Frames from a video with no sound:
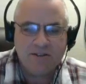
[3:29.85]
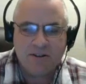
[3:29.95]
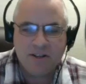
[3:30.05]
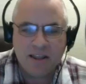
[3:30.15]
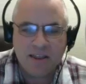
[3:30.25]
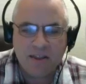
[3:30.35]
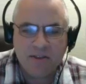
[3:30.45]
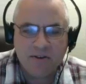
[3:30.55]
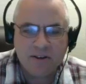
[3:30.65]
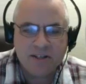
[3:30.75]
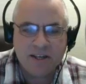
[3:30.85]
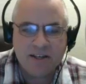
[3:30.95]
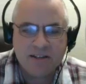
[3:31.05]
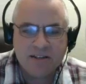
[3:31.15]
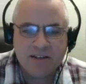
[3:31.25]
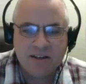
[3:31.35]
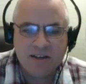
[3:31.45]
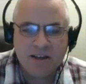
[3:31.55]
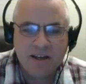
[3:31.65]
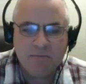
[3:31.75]
So I take the 36
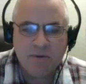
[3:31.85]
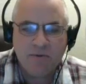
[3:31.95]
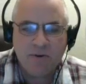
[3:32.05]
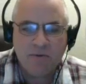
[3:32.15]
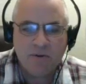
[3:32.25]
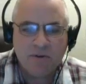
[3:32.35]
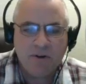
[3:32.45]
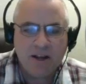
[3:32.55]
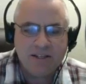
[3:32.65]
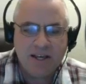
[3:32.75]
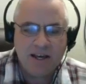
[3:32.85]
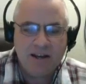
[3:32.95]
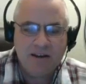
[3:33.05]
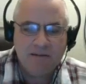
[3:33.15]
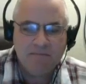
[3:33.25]
and move it over to the right side.